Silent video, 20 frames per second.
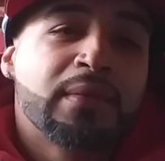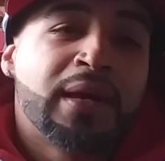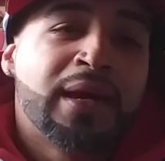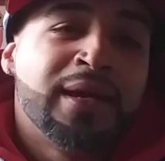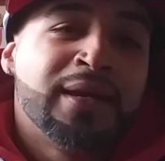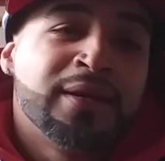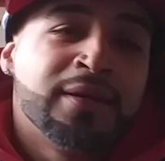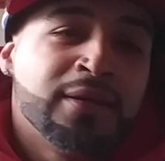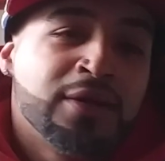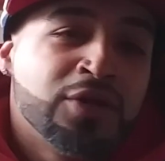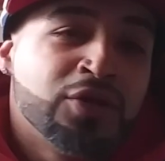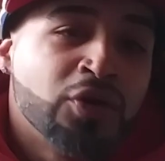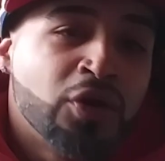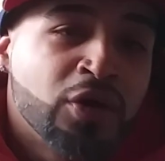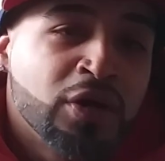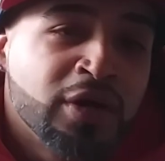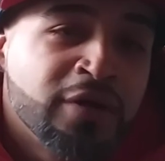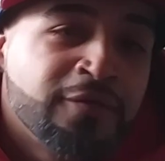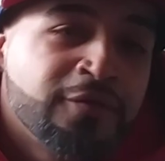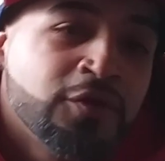And you
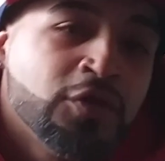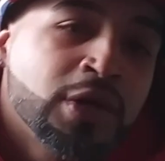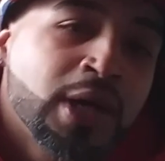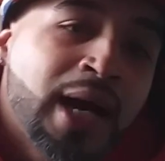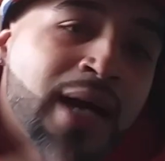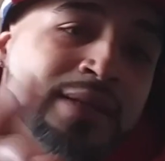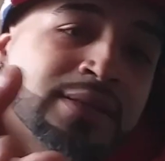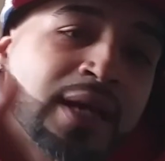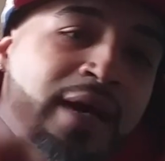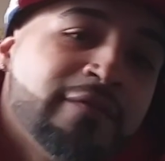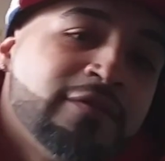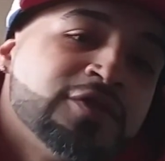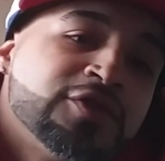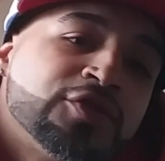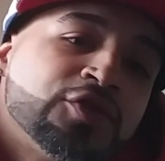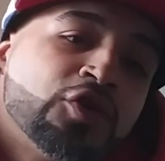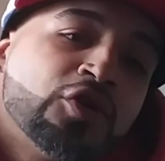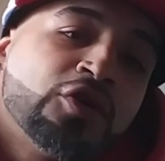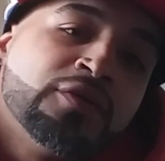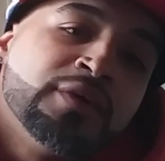know, if you guys have a
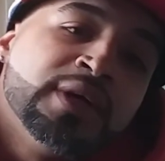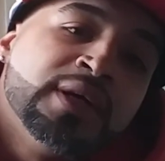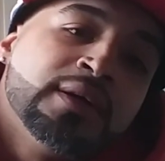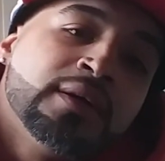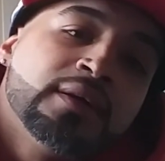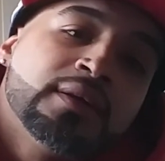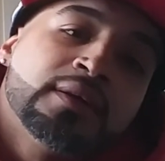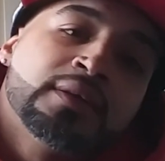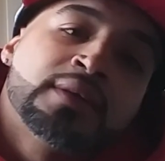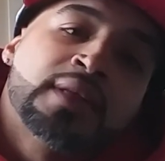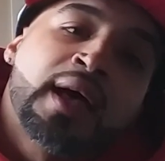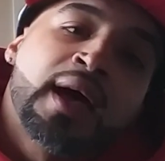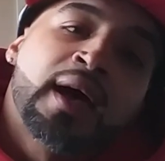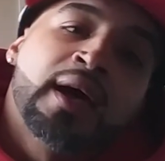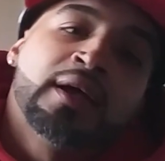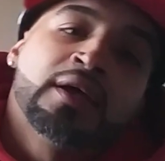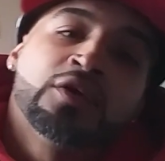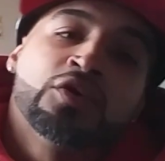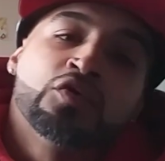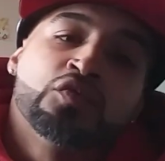story
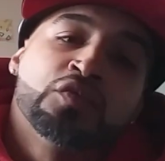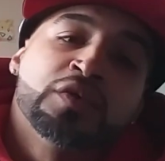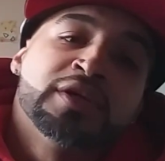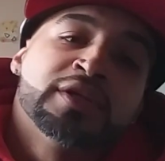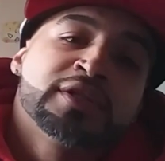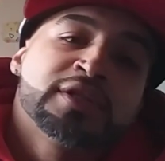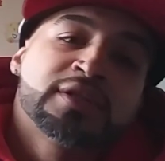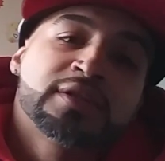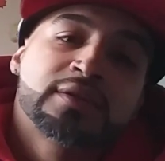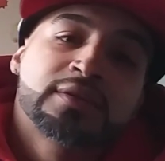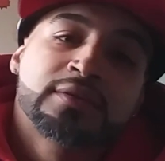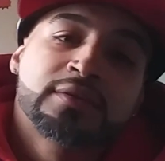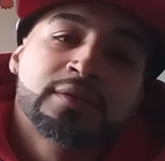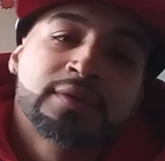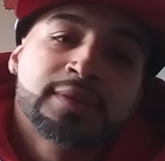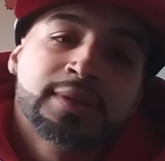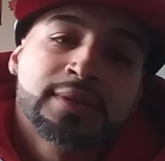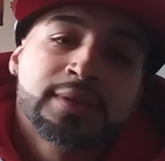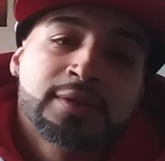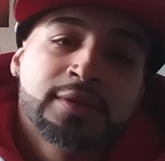that you wish
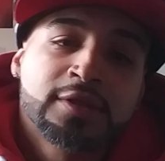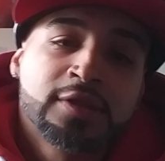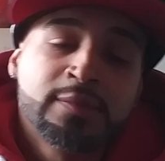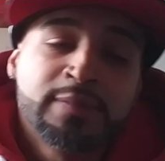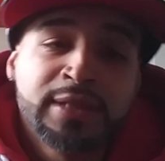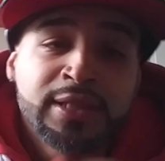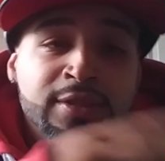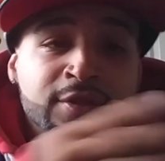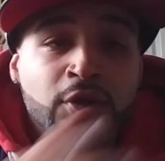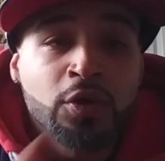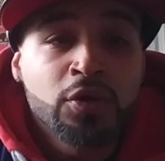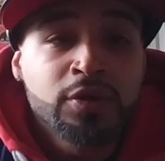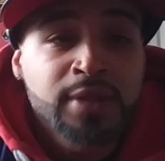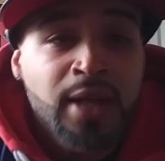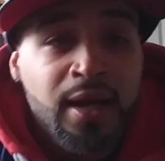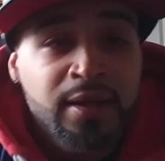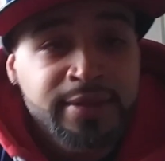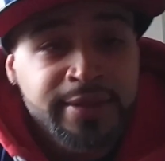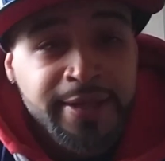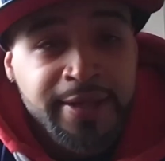to be told
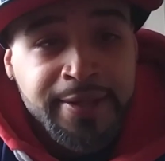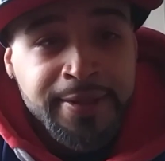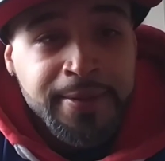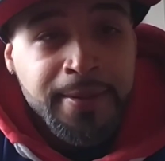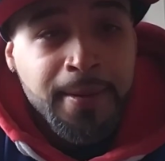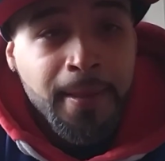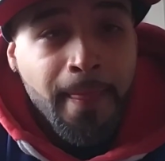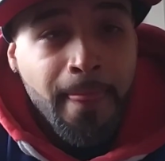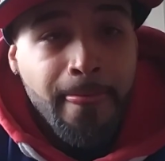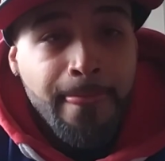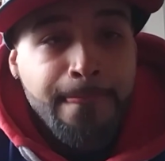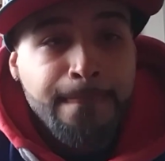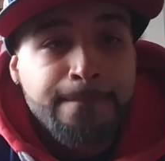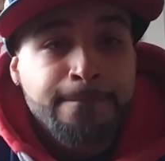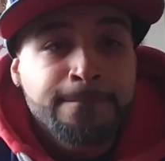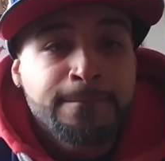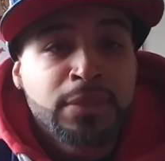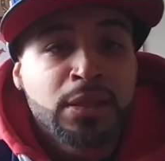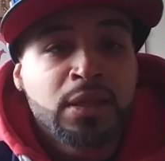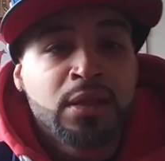out there,
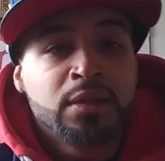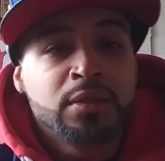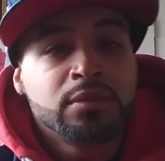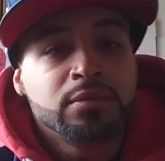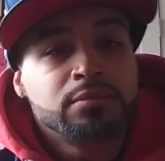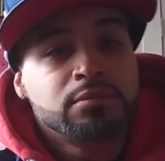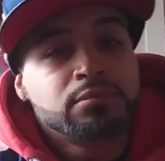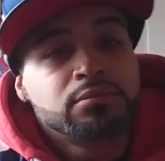but